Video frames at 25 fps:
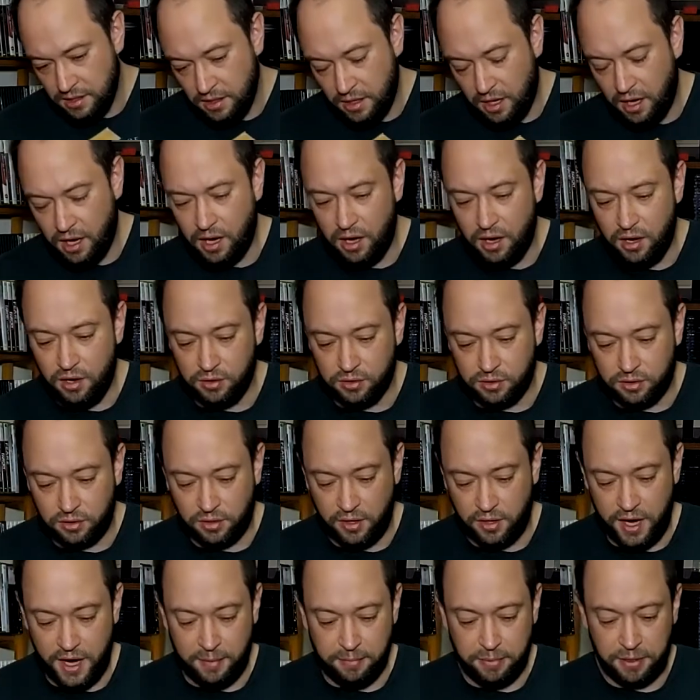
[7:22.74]
Oh,
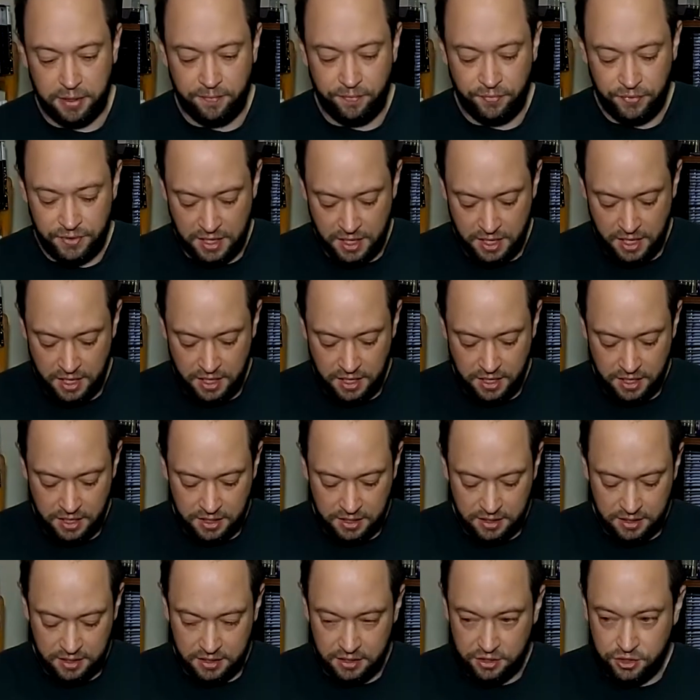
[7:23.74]
crap.
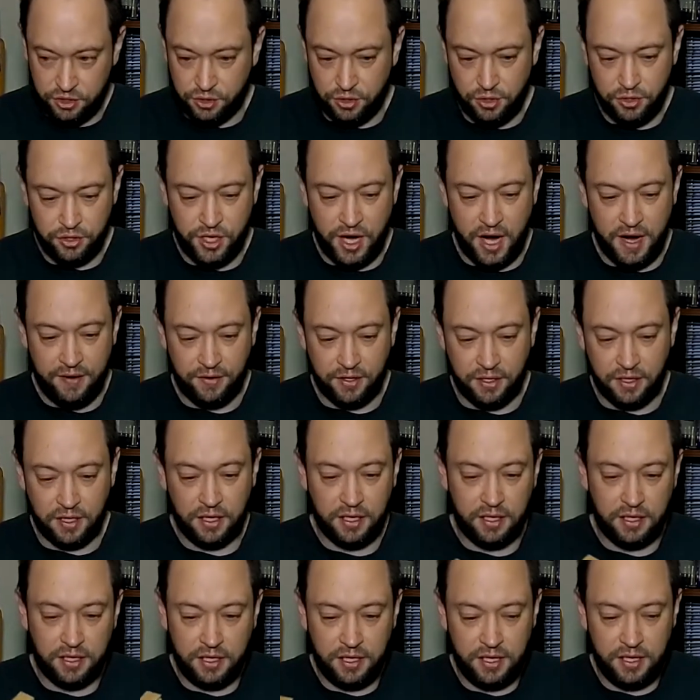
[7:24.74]
Screwdriver.
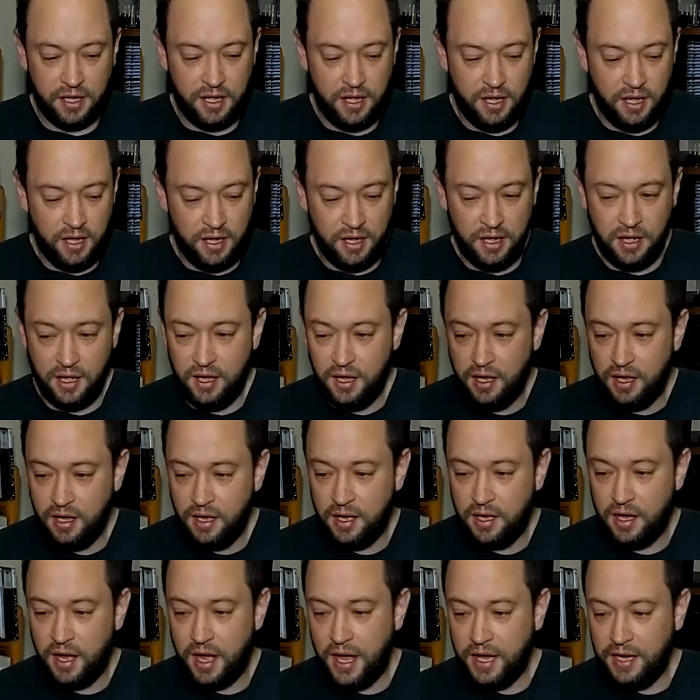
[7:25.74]

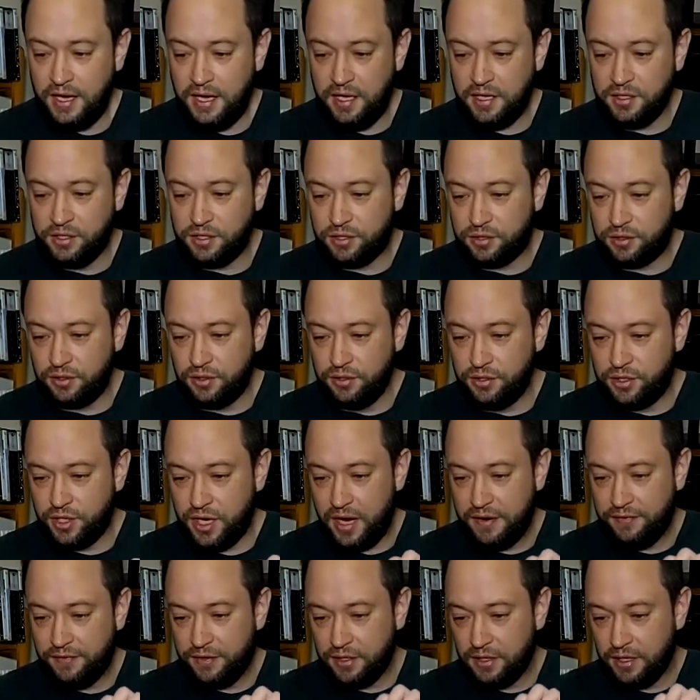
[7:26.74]
I need a
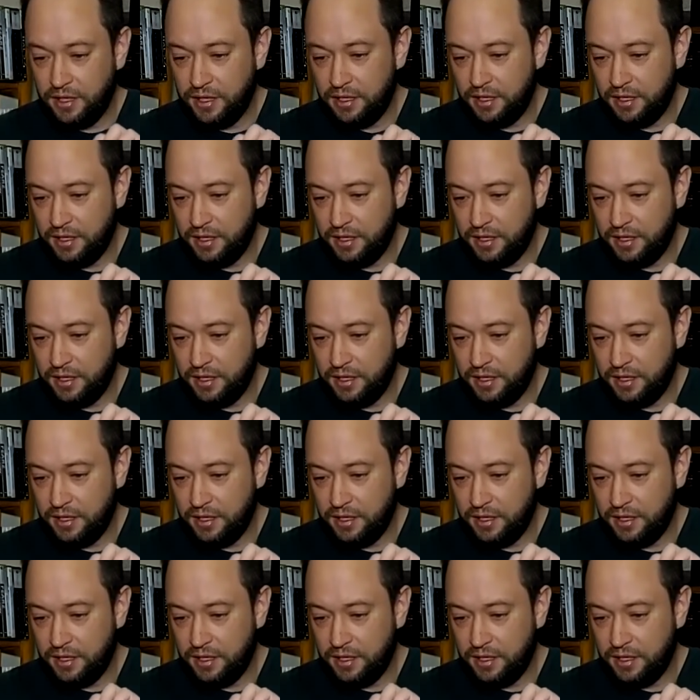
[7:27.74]
screwdriver